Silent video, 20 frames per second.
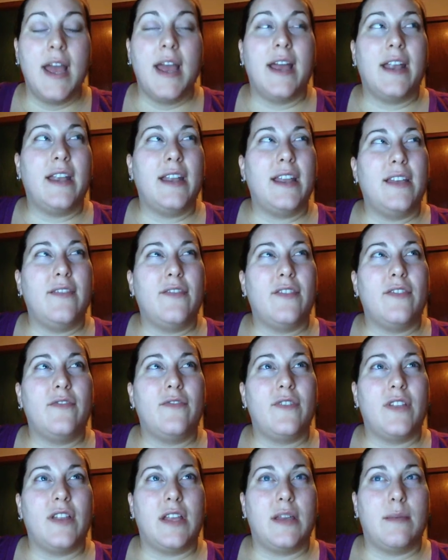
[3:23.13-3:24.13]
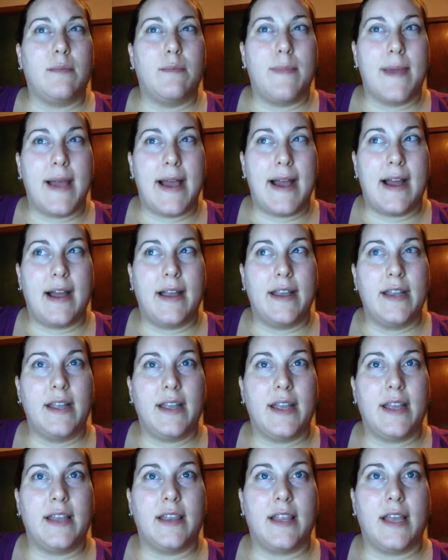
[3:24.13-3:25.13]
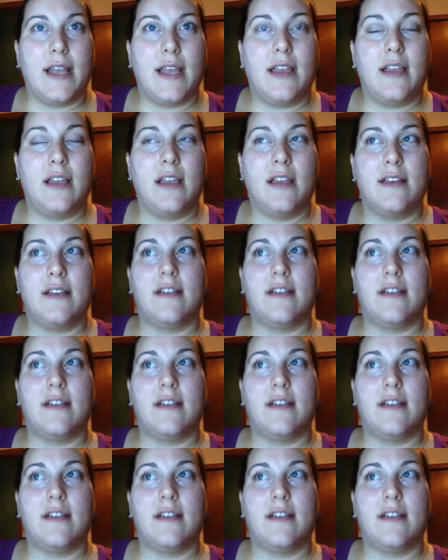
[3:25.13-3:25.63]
and even feeling bad and like